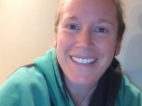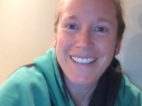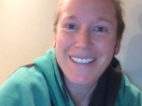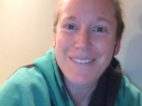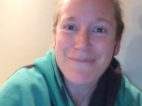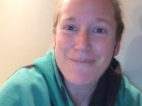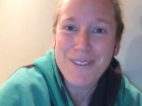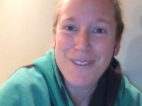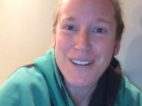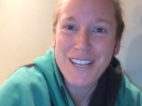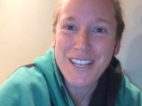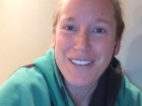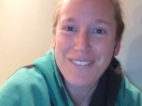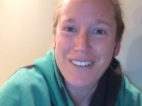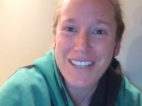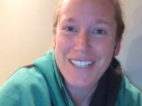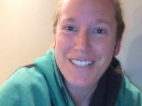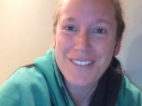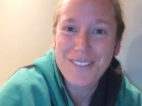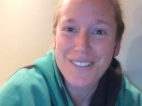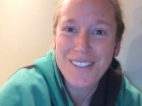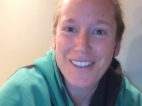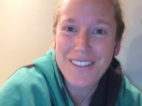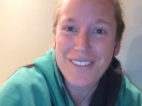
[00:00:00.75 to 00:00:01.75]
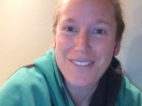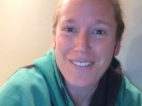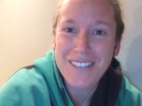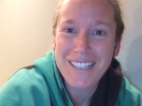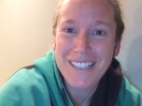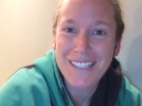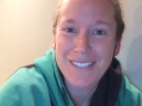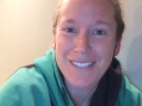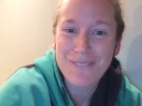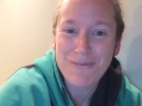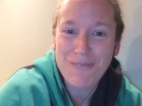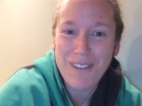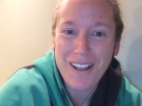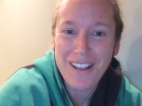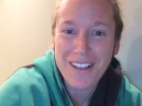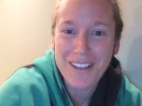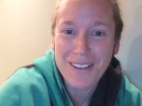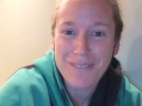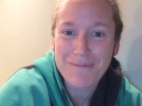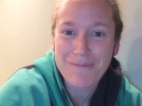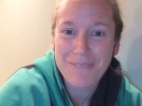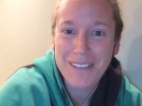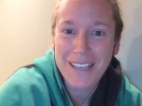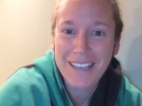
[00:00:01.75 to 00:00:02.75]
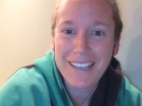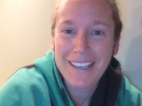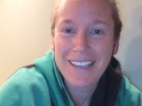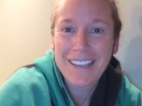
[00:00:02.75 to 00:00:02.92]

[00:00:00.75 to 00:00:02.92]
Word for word: Good morning, grade twos and threes. Welcome.